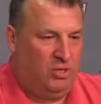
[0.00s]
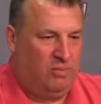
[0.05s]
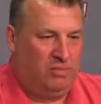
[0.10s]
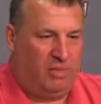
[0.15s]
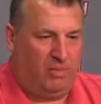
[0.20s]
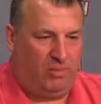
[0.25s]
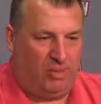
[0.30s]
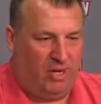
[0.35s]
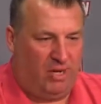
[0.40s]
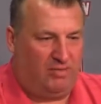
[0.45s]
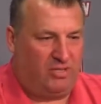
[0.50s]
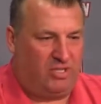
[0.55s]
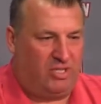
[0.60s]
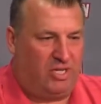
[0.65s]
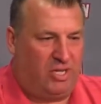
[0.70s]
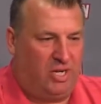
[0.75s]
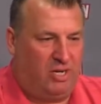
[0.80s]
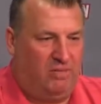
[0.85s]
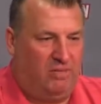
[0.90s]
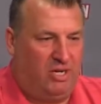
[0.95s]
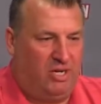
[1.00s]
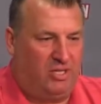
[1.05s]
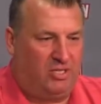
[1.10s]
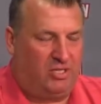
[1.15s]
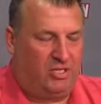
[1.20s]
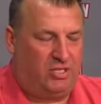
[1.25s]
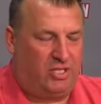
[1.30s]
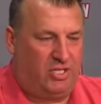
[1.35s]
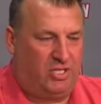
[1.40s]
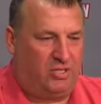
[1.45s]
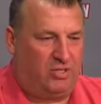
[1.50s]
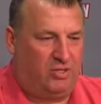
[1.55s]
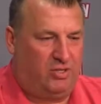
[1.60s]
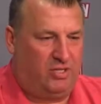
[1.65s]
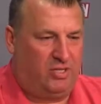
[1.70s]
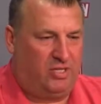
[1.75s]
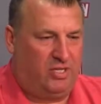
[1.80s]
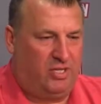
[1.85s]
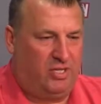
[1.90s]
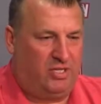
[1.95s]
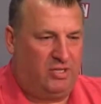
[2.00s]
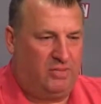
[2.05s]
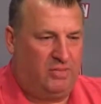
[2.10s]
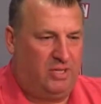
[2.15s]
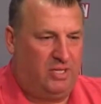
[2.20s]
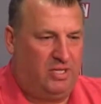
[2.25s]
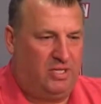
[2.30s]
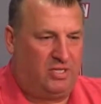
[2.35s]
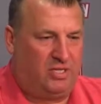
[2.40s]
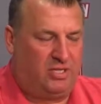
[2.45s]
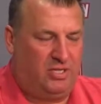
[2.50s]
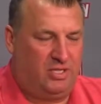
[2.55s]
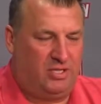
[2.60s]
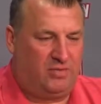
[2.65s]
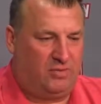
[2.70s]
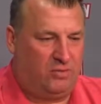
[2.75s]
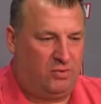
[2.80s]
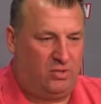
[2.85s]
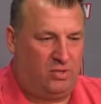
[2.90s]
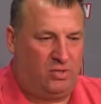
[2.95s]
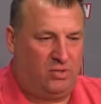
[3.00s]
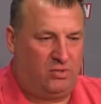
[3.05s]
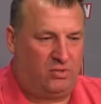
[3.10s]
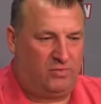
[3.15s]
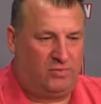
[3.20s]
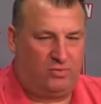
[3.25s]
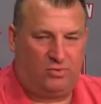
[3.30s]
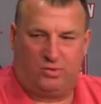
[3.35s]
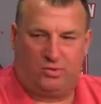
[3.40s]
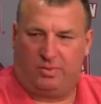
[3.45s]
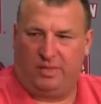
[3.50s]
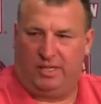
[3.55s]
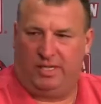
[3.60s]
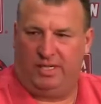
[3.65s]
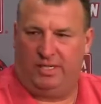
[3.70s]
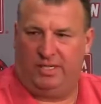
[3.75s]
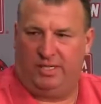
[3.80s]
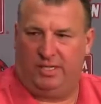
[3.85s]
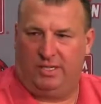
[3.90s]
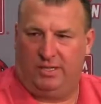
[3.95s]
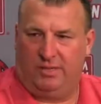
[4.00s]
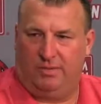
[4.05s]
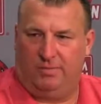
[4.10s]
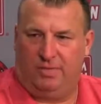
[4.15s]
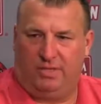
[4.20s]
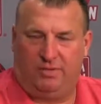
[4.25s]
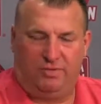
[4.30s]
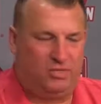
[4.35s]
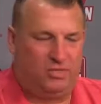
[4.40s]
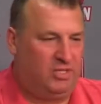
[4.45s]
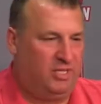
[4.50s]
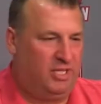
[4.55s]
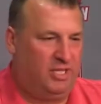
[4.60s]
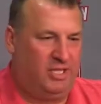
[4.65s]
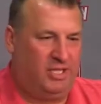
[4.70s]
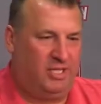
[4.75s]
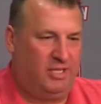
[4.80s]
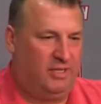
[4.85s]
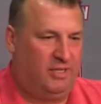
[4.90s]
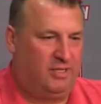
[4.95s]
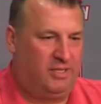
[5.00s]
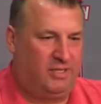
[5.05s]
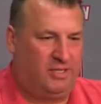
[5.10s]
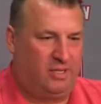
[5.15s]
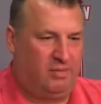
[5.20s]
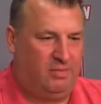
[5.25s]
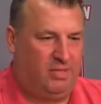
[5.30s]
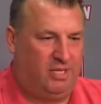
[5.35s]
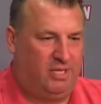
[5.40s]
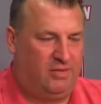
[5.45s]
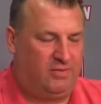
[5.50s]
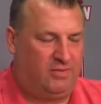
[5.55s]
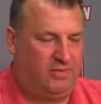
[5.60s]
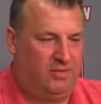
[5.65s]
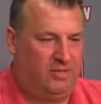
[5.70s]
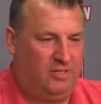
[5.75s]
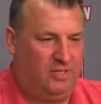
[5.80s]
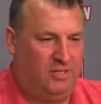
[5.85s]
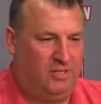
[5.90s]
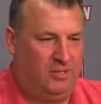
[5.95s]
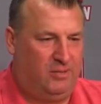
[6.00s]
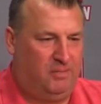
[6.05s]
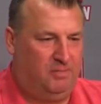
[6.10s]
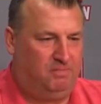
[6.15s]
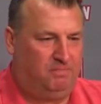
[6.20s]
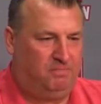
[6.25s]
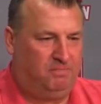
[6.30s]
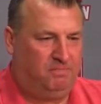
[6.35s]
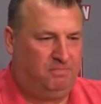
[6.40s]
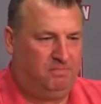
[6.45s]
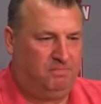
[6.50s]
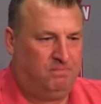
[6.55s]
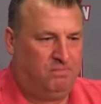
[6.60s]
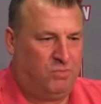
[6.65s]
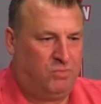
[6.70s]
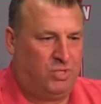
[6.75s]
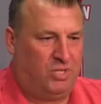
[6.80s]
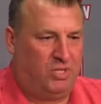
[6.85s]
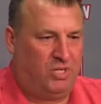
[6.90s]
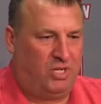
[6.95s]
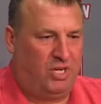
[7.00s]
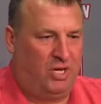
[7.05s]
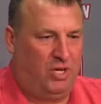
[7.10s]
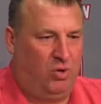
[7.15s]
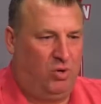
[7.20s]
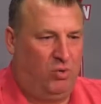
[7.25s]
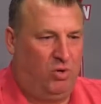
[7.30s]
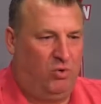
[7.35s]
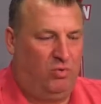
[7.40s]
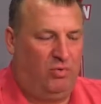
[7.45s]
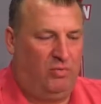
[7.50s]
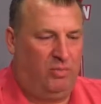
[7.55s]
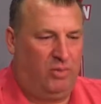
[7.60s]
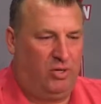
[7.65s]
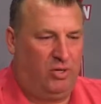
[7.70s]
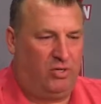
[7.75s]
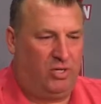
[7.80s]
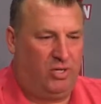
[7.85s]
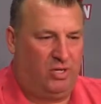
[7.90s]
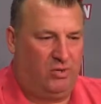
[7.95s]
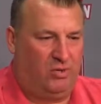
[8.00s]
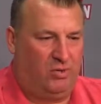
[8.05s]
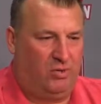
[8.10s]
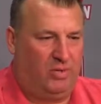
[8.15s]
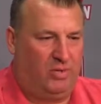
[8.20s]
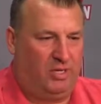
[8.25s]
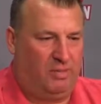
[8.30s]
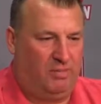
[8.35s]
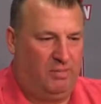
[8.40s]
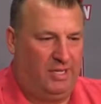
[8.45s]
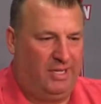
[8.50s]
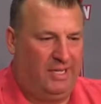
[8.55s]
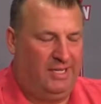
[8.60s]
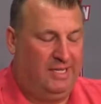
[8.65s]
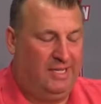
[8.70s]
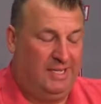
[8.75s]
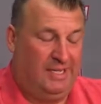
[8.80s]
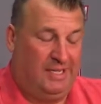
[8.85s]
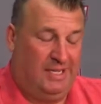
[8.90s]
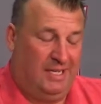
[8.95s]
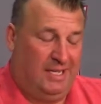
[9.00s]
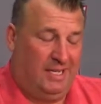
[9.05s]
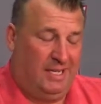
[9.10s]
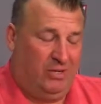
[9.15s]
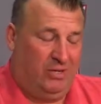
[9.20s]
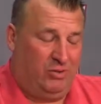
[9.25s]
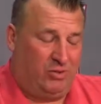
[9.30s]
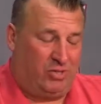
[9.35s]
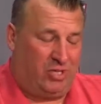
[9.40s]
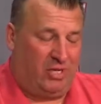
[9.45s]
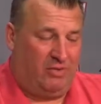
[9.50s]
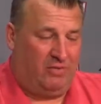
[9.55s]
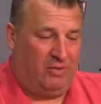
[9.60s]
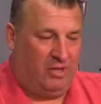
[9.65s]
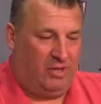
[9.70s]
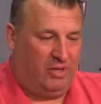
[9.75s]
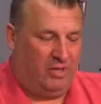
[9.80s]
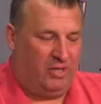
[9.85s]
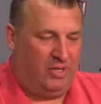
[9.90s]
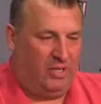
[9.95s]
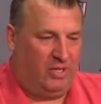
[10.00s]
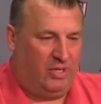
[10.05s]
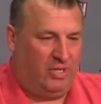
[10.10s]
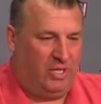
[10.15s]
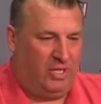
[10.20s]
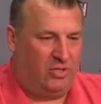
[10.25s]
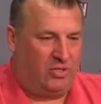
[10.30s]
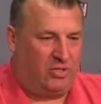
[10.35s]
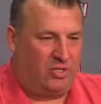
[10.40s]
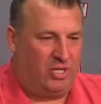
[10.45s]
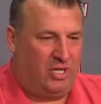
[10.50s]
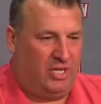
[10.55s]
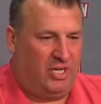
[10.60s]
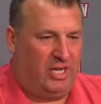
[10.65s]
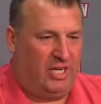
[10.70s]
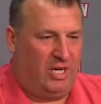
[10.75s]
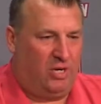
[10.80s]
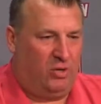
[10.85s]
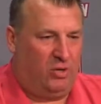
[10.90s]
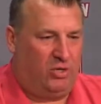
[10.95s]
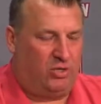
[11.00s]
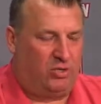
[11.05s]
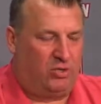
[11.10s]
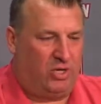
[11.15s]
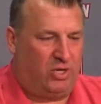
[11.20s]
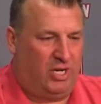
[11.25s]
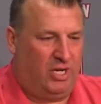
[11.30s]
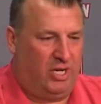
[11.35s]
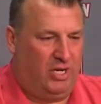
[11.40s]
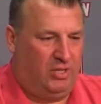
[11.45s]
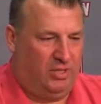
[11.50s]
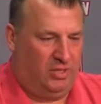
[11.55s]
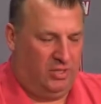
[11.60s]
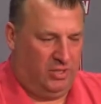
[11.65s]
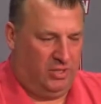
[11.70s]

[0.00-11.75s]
people obviously care about you, say certain things, but it's full goes, full speed. Never seen anything to tell me different. I know what we've built. I know what we can be. It was kind of on Sunday, I always try to